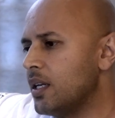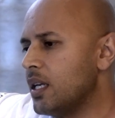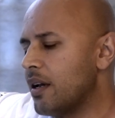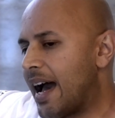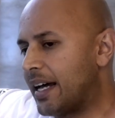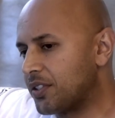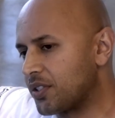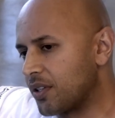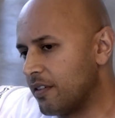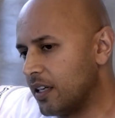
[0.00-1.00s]
you have ad
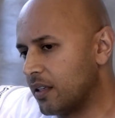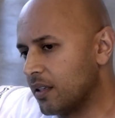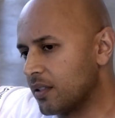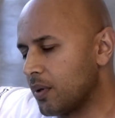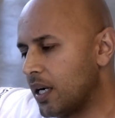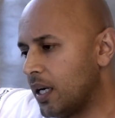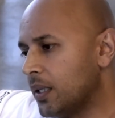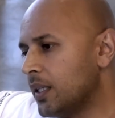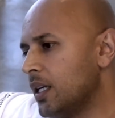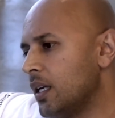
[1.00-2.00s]
serving as
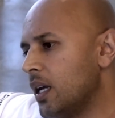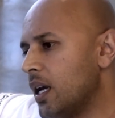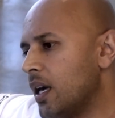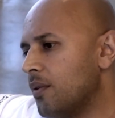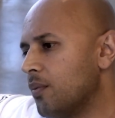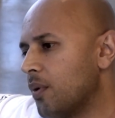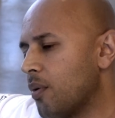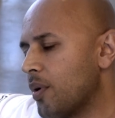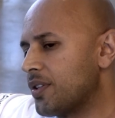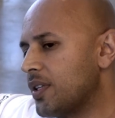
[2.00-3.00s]
well. And what
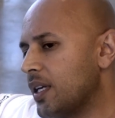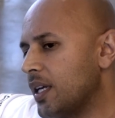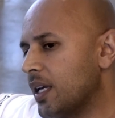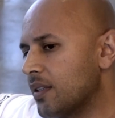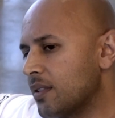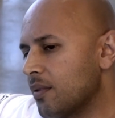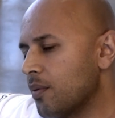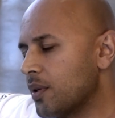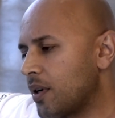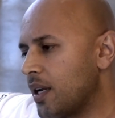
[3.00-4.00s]
we're seeing is
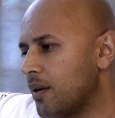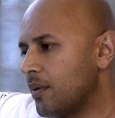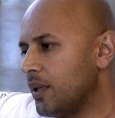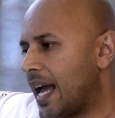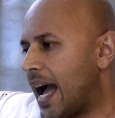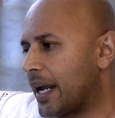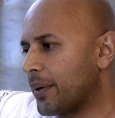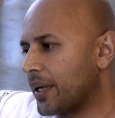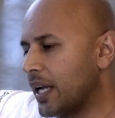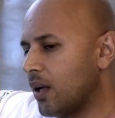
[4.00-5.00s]
we're trying to really
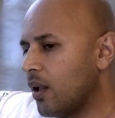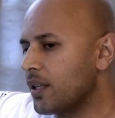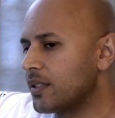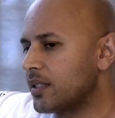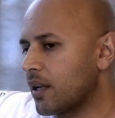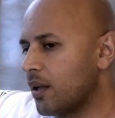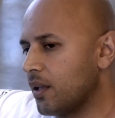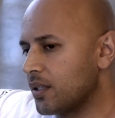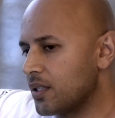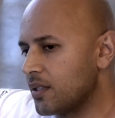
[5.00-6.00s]
aggregate all these
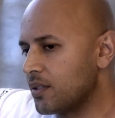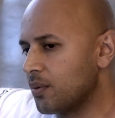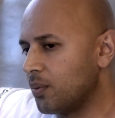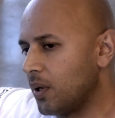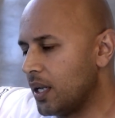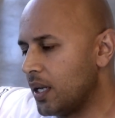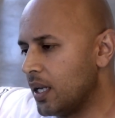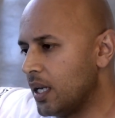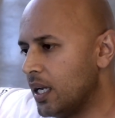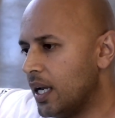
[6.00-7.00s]
technologies into one
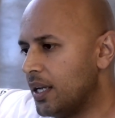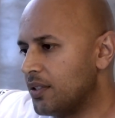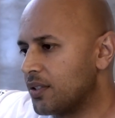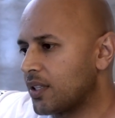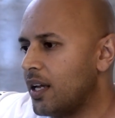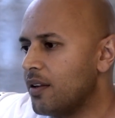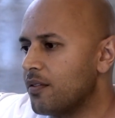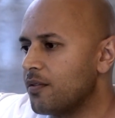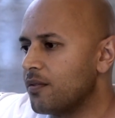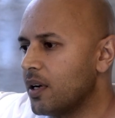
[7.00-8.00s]
and just kind
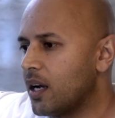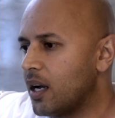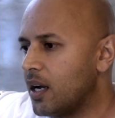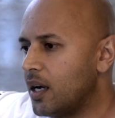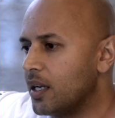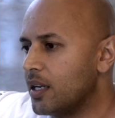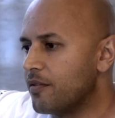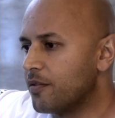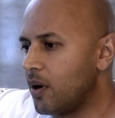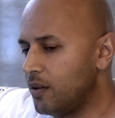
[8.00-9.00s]
of uh,
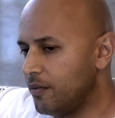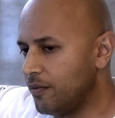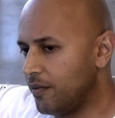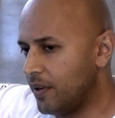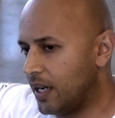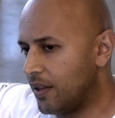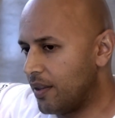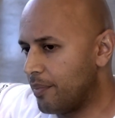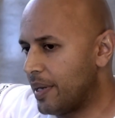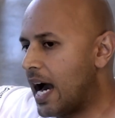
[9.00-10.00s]
evolve uh,
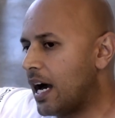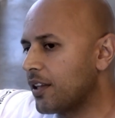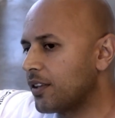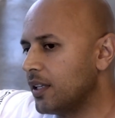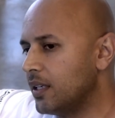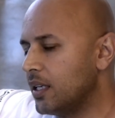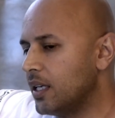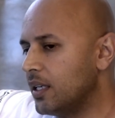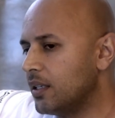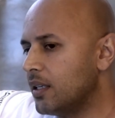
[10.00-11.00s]
the path and,
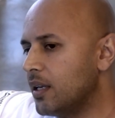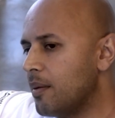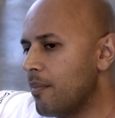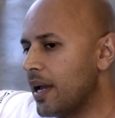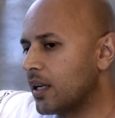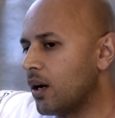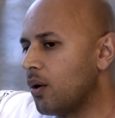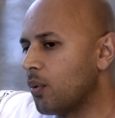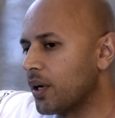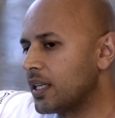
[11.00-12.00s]
and, and make it
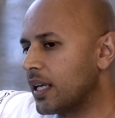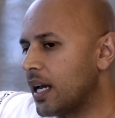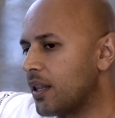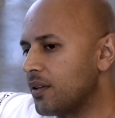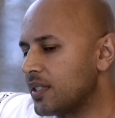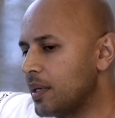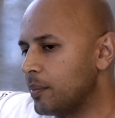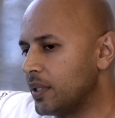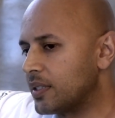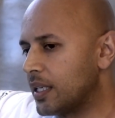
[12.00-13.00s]
all work together
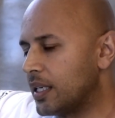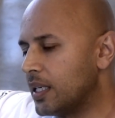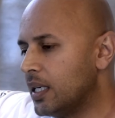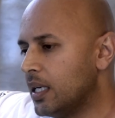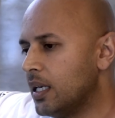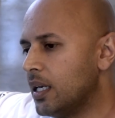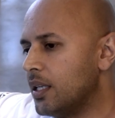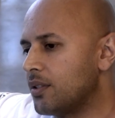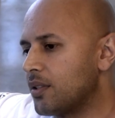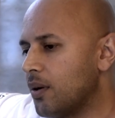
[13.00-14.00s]
seamlessly.
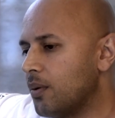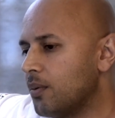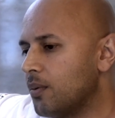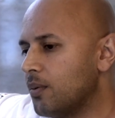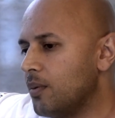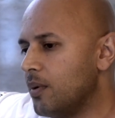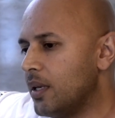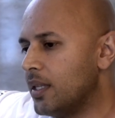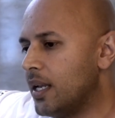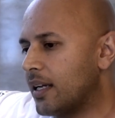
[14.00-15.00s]
And so,
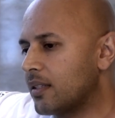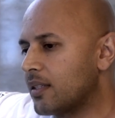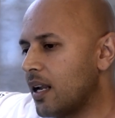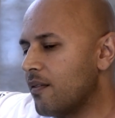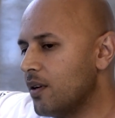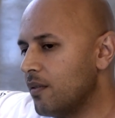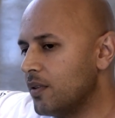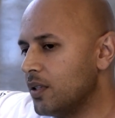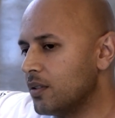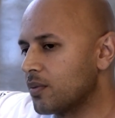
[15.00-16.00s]
in the next set of
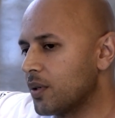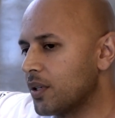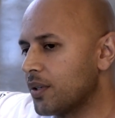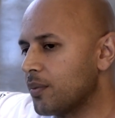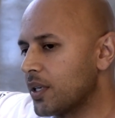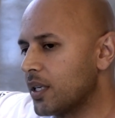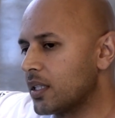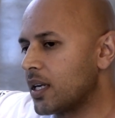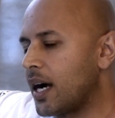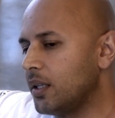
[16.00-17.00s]
interviews, we're, we're going to
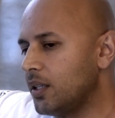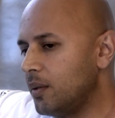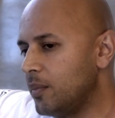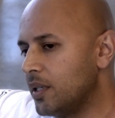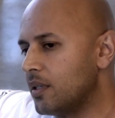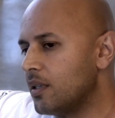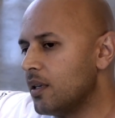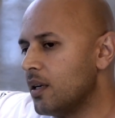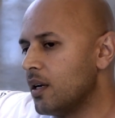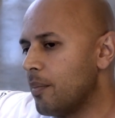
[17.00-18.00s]
talk a little bit
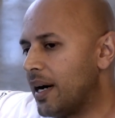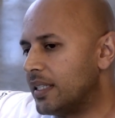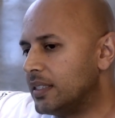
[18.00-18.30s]
about